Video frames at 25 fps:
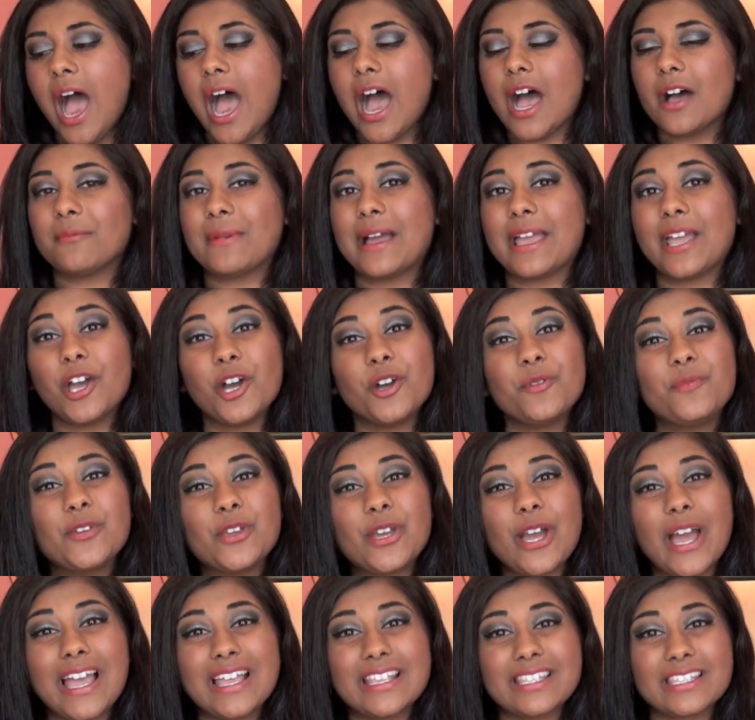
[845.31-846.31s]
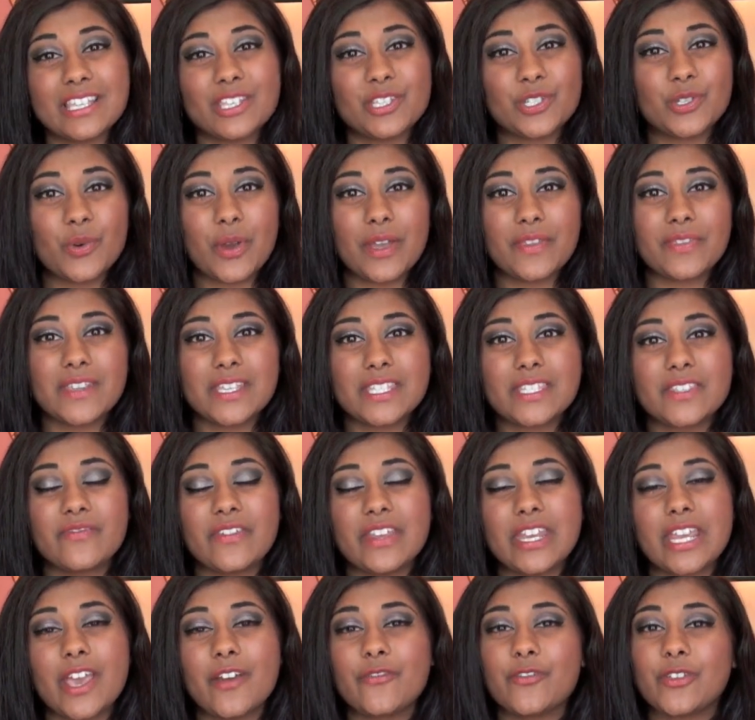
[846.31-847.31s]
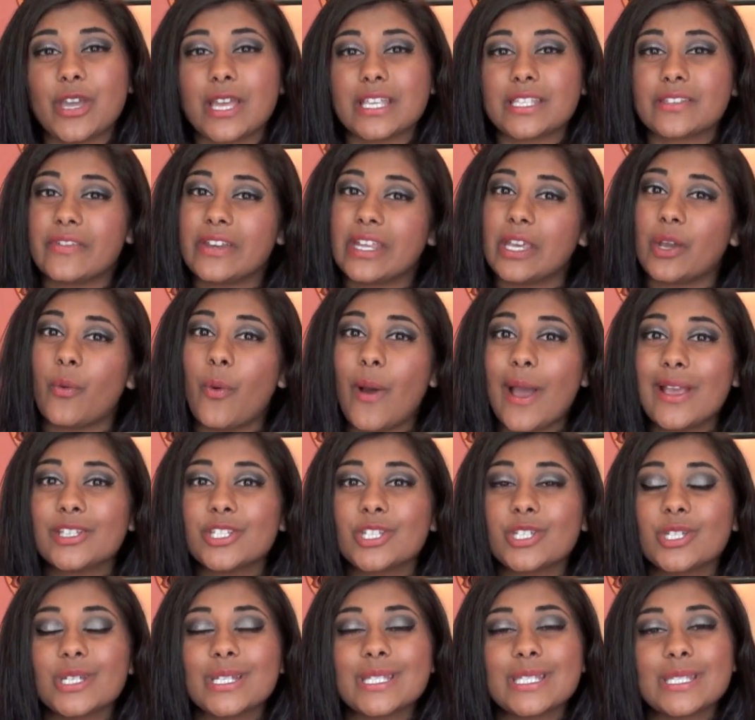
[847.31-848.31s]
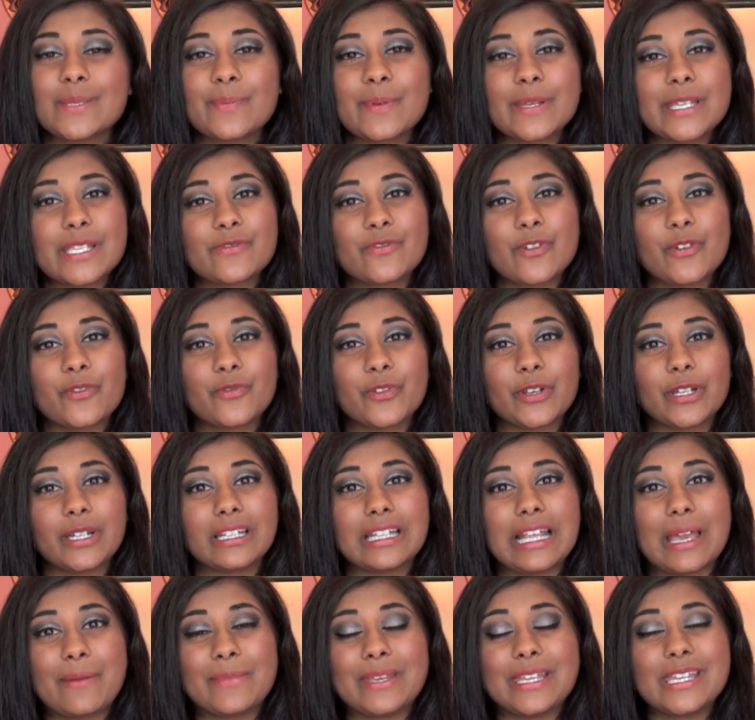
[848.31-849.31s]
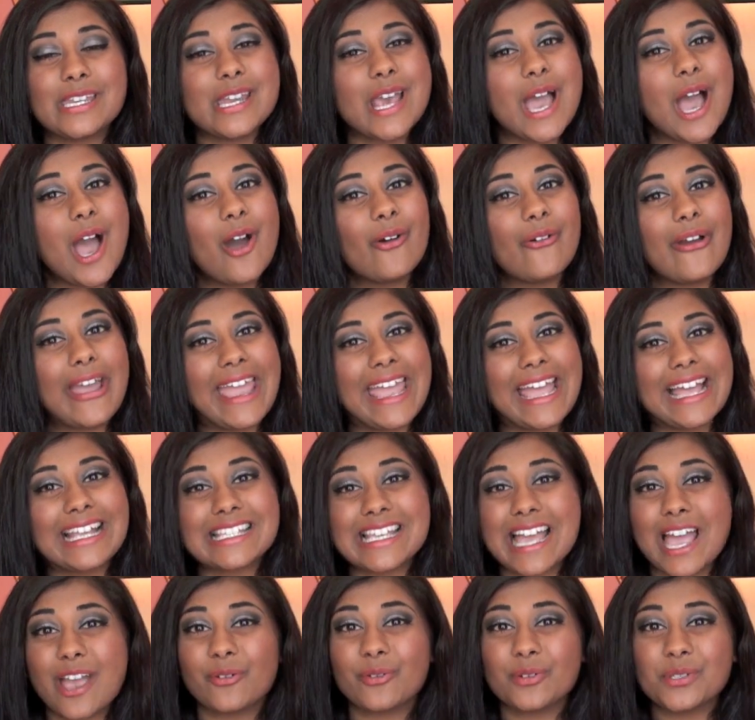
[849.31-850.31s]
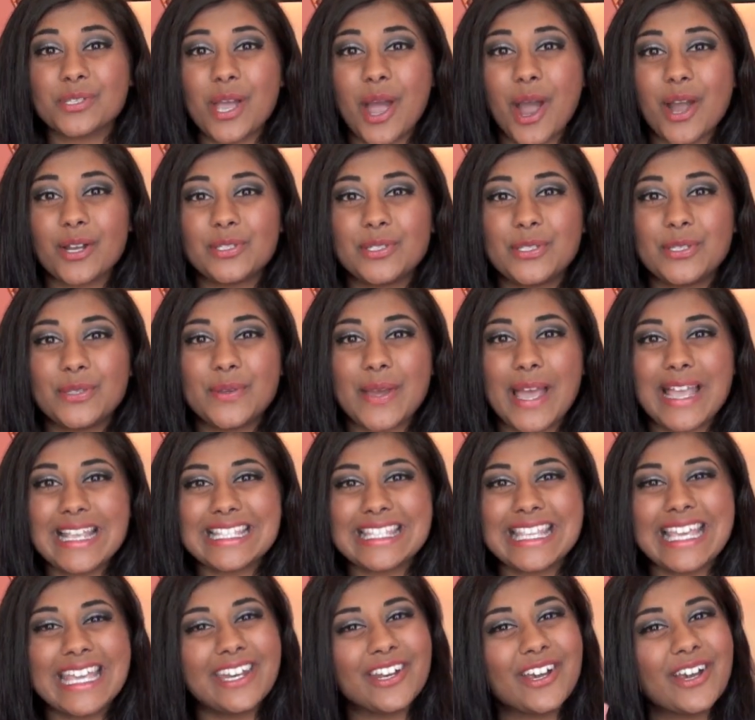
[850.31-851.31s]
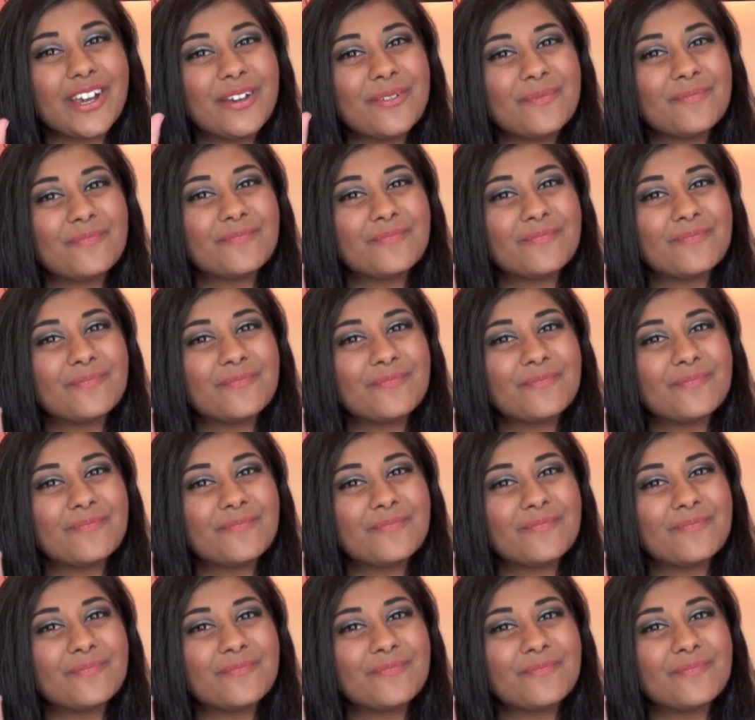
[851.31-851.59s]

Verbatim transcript: Um, I hope you guys enjoyed this video. If you guys have any questions, please feel free to let me know, and I will talk to you guys later.